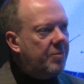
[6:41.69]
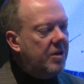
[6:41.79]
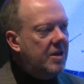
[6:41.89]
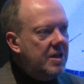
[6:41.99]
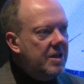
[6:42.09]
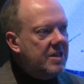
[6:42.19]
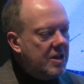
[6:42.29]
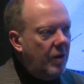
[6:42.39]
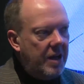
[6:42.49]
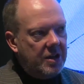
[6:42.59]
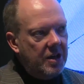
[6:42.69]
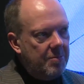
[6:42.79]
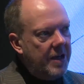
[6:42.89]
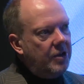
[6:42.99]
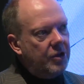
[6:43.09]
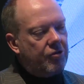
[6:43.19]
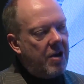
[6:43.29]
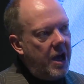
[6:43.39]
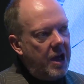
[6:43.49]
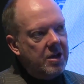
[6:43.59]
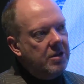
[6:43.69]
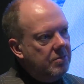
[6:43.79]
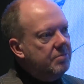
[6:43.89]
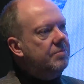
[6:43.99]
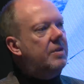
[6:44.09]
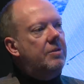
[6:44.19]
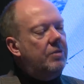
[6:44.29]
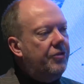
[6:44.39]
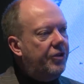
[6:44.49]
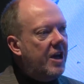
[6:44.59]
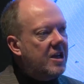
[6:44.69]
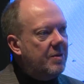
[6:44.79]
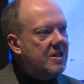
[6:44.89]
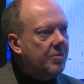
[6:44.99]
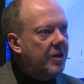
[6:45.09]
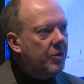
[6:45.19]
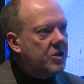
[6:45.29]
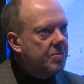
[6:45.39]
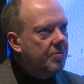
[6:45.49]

but is OLED going to make the grade and turn out to be something which